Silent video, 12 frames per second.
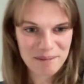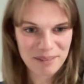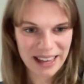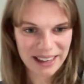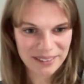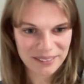
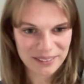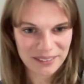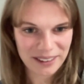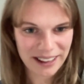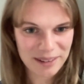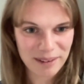getting a little
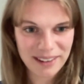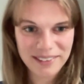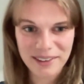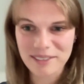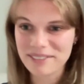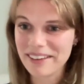ahead of
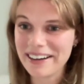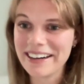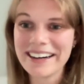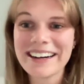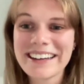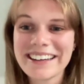myself there.